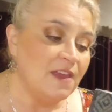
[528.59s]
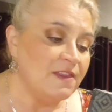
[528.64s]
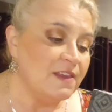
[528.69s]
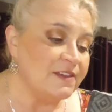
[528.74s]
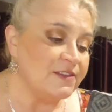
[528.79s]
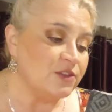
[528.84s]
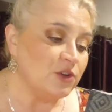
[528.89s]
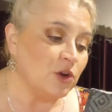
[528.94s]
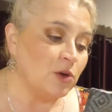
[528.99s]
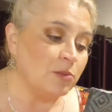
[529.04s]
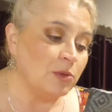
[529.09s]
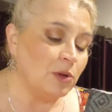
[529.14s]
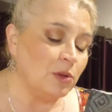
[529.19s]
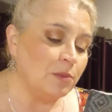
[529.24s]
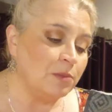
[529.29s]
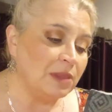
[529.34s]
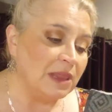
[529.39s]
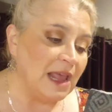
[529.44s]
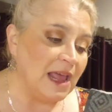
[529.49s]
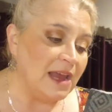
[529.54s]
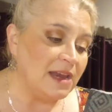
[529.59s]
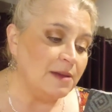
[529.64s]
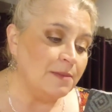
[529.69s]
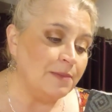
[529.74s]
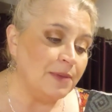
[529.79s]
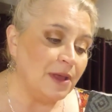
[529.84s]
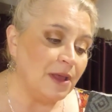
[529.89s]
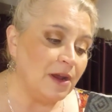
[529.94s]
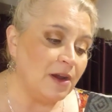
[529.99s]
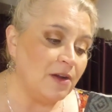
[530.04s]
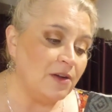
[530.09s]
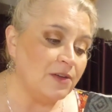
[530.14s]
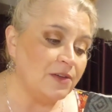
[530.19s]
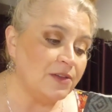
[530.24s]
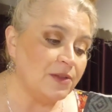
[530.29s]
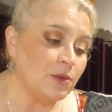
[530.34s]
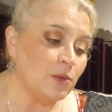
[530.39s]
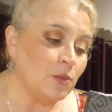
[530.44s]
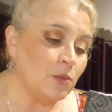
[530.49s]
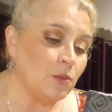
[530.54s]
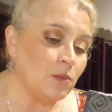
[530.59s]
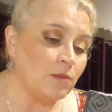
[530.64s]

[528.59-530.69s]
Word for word: This herbal blend pairs